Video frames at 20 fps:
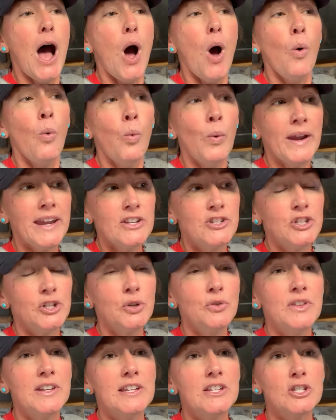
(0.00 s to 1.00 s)
we
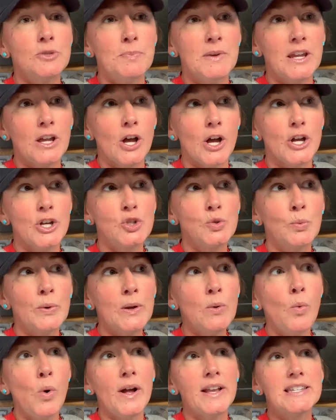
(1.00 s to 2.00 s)
do this because we
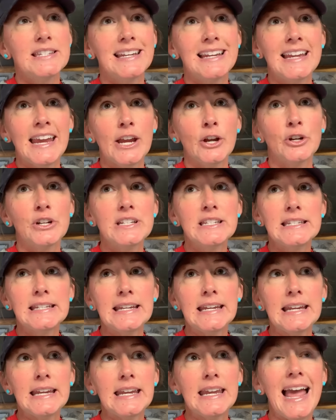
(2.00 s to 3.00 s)
want to
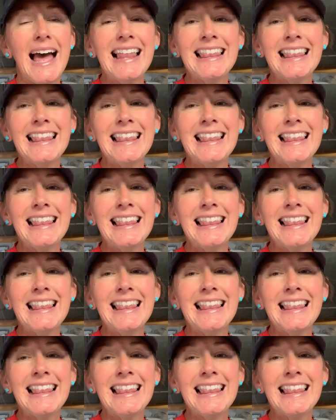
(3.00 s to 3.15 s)
guarantee